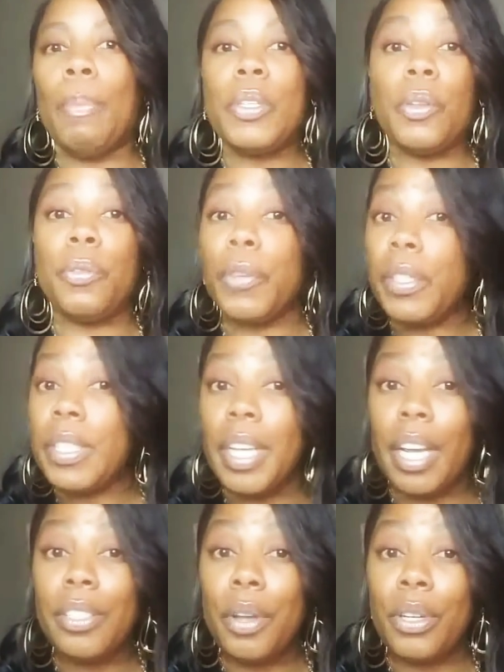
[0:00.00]
So the first
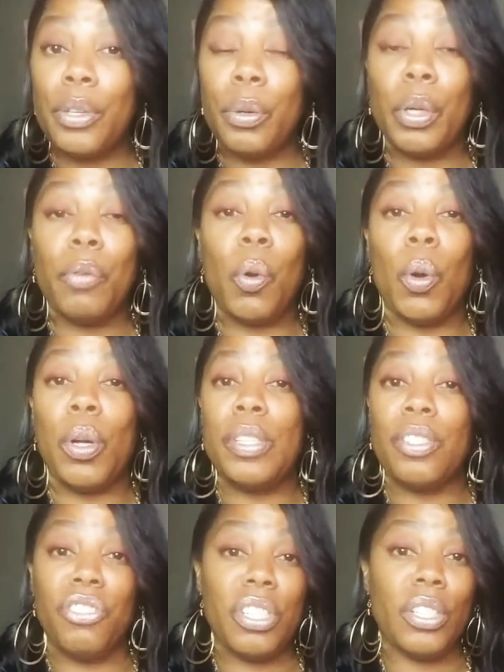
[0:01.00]
thing I started doing, of course,
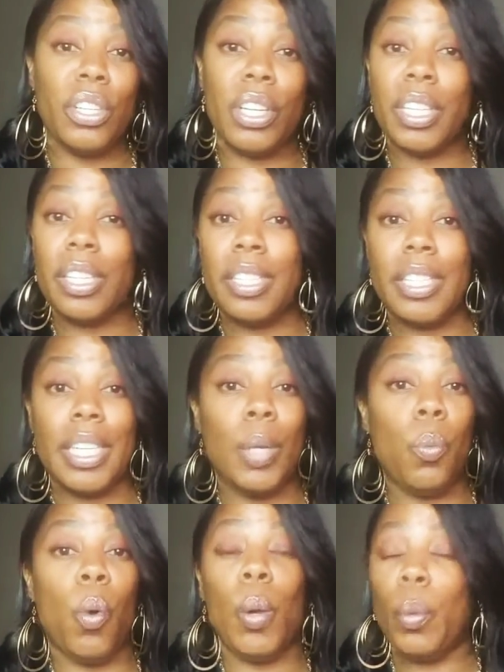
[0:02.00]
is just looking to
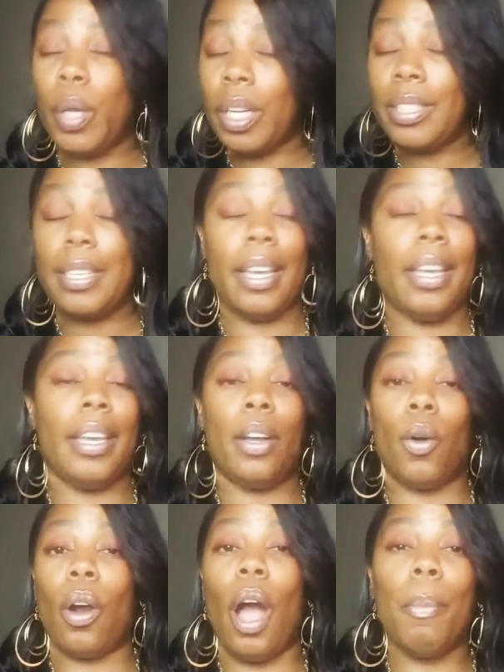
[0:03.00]
see what would it take
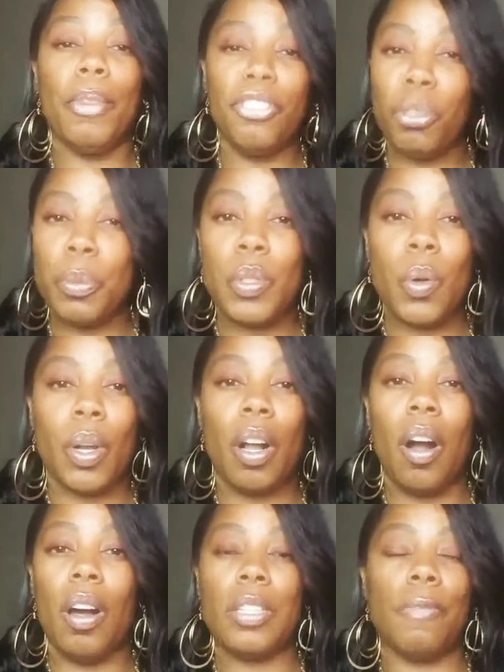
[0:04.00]
or how much it was going to
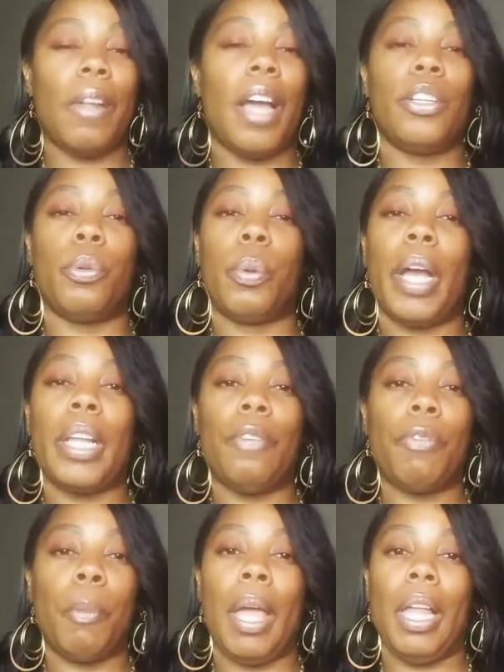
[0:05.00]
cost to fly directly
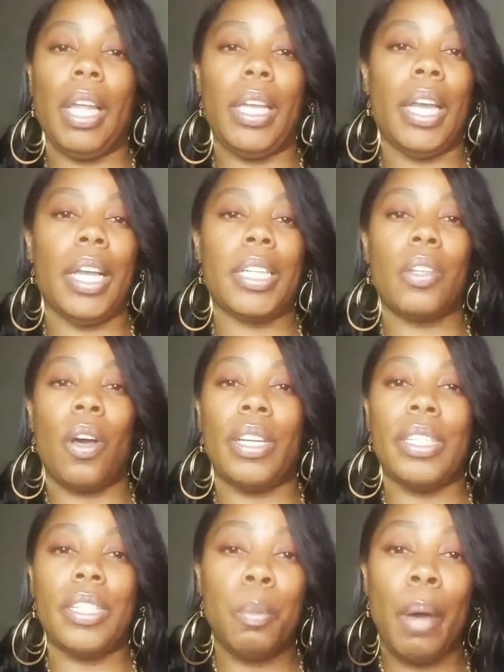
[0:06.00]
from LAX on
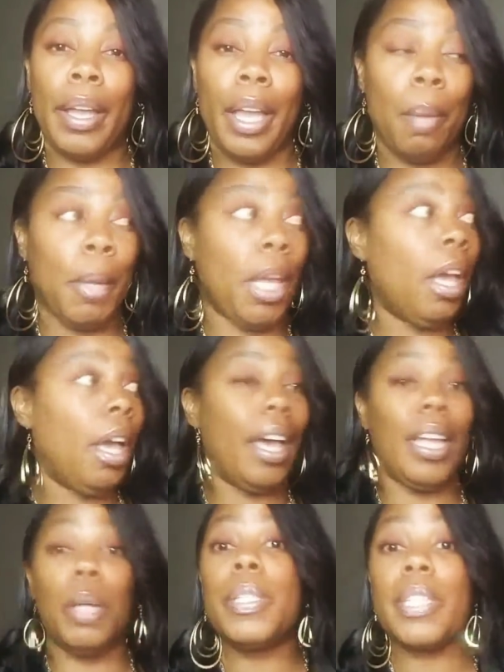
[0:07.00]
into Miami.
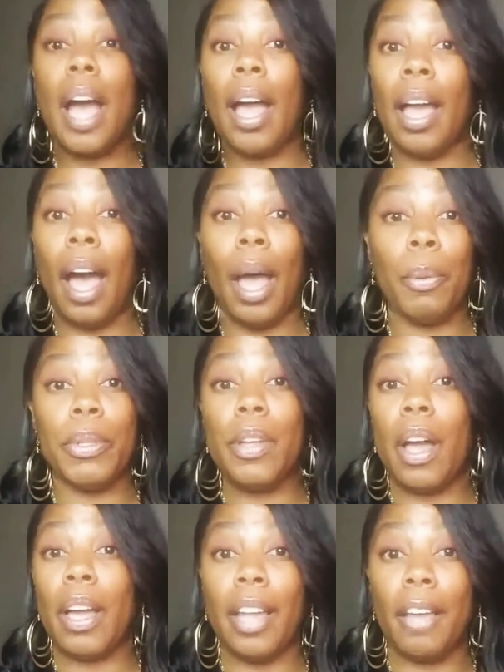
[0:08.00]
And it was sky high. We're
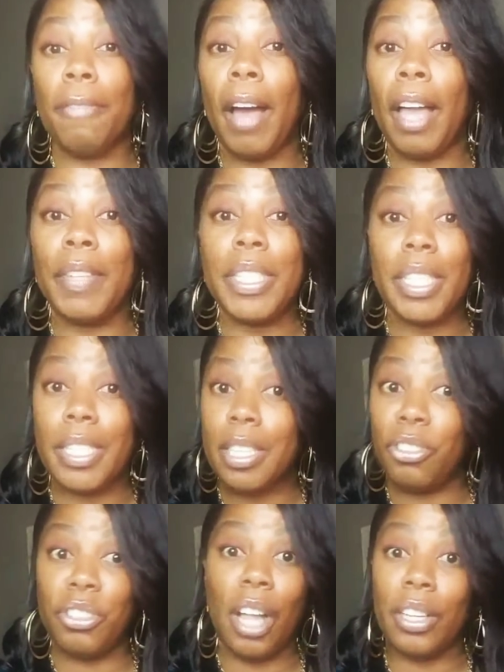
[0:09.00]
talking like $500 and
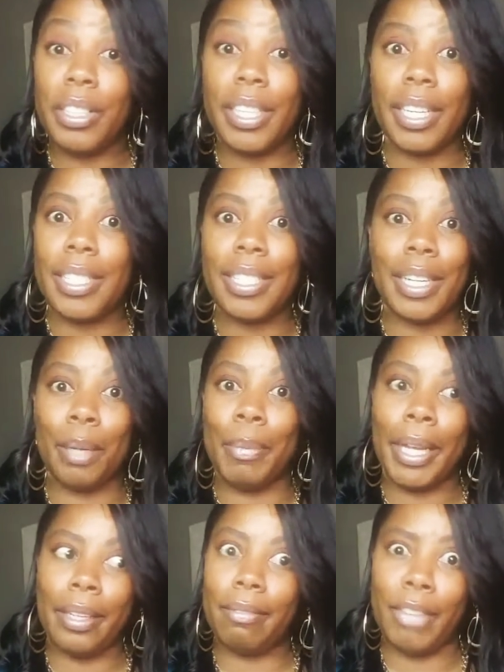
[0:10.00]
$600 tickets. And I'm
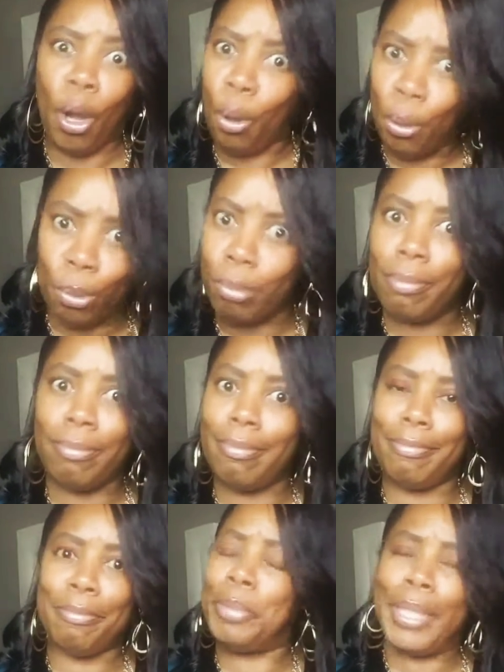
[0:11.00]
like, no,
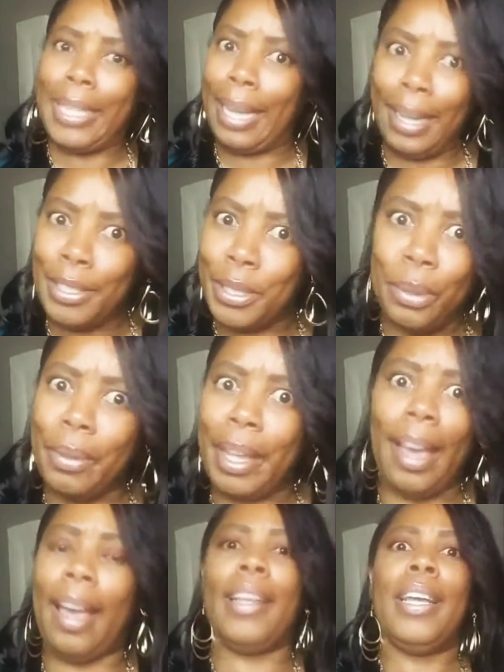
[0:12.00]
we can't do
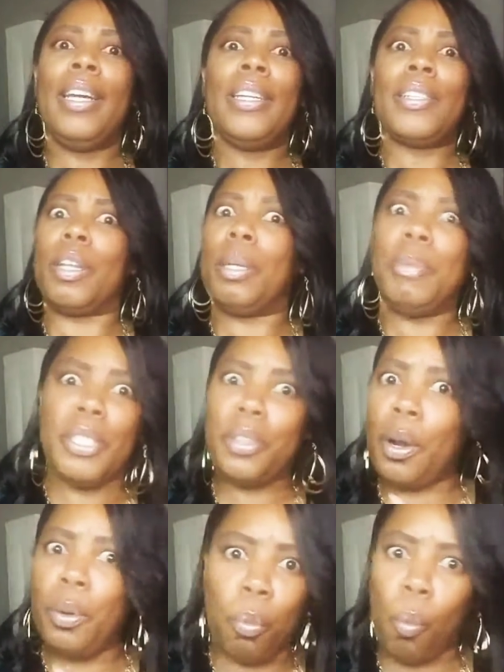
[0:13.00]
that. So let me
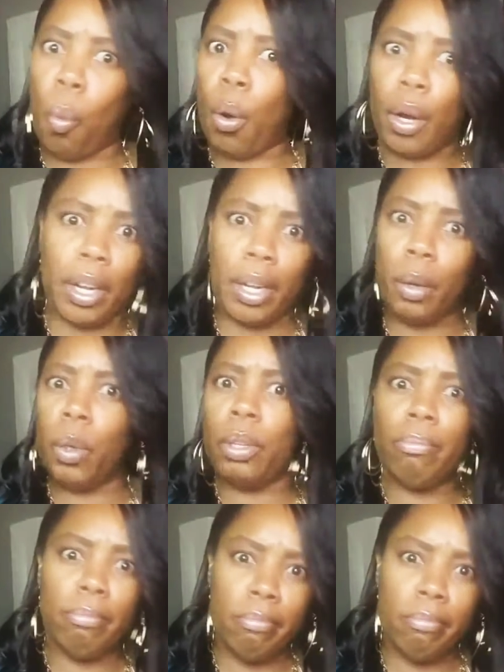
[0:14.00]
start working,